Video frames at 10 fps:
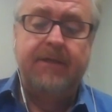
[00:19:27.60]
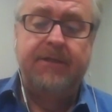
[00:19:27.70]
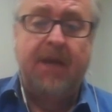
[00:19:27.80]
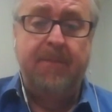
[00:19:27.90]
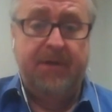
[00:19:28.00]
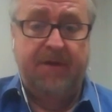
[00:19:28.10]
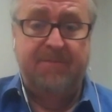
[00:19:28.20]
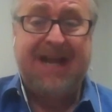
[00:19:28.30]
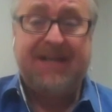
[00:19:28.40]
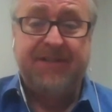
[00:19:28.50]
topic
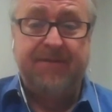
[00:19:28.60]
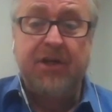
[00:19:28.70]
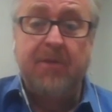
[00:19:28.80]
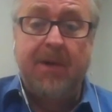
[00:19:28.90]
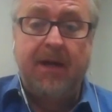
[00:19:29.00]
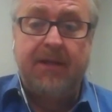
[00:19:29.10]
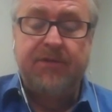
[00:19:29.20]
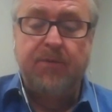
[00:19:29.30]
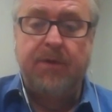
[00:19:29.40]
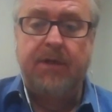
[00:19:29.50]
of passive
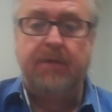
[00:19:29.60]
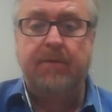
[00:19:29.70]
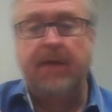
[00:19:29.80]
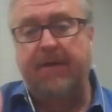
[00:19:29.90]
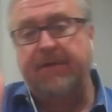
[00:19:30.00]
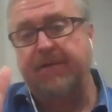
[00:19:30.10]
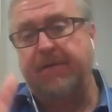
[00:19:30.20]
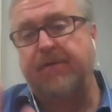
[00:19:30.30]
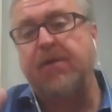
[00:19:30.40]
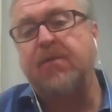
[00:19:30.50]
intermods, where you have
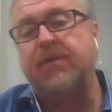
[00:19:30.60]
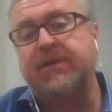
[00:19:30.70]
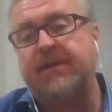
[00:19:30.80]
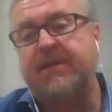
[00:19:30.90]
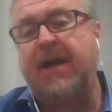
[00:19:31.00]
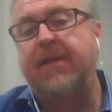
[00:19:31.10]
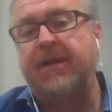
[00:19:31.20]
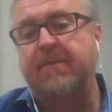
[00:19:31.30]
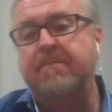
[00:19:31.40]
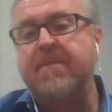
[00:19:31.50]
different frequencies now
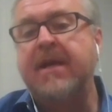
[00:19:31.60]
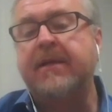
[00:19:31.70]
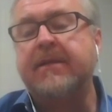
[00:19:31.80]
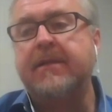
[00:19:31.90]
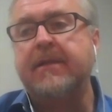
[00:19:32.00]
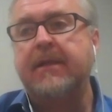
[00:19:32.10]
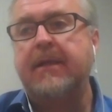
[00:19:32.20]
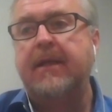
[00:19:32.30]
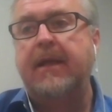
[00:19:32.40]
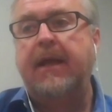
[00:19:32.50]
that can mix
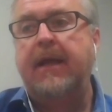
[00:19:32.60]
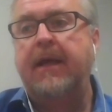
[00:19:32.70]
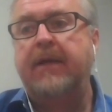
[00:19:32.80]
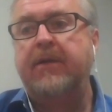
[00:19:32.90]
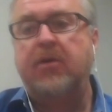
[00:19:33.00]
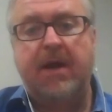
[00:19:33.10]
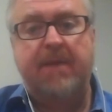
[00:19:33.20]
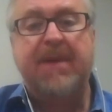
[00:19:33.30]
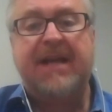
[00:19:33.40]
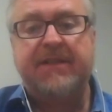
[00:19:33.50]
and
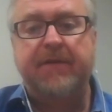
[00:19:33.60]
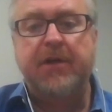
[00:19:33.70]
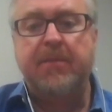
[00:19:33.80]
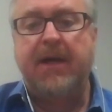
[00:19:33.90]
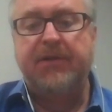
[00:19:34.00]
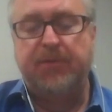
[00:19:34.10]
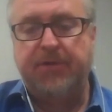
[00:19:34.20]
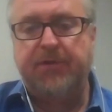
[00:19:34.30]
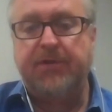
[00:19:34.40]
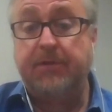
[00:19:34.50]
create passive intermods,
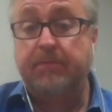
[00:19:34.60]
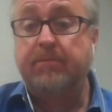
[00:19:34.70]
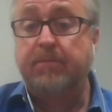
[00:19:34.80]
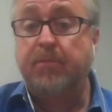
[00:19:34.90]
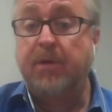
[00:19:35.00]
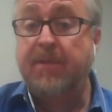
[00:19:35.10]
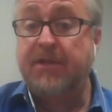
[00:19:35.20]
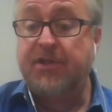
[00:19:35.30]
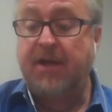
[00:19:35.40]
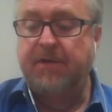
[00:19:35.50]
which is a pretty
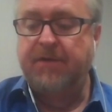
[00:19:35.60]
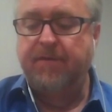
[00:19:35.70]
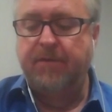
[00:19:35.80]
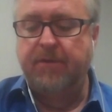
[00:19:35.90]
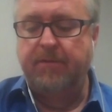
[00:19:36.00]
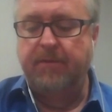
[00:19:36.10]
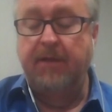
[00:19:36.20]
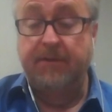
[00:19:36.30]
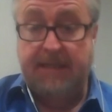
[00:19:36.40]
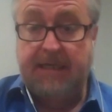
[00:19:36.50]
big challenge for
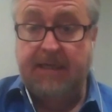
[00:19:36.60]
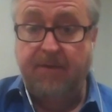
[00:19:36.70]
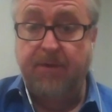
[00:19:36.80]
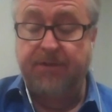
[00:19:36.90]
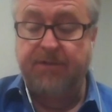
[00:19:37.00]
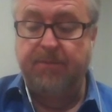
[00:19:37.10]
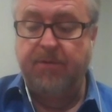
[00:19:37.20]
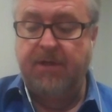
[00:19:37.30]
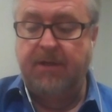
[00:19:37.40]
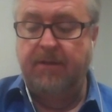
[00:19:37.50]
LTE networks in
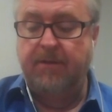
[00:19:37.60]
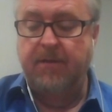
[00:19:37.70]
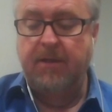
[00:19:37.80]
particular.